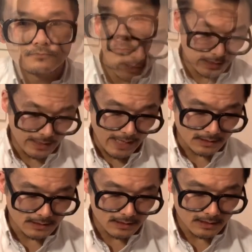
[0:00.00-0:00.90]

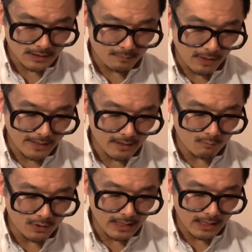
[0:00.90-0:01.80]
Next, spine
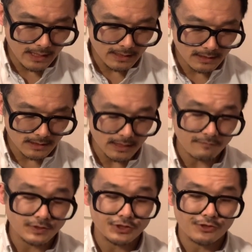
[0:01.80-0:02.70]
number
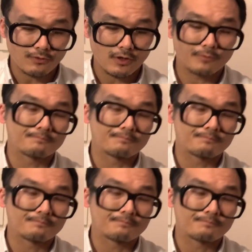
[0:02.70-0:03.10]
970.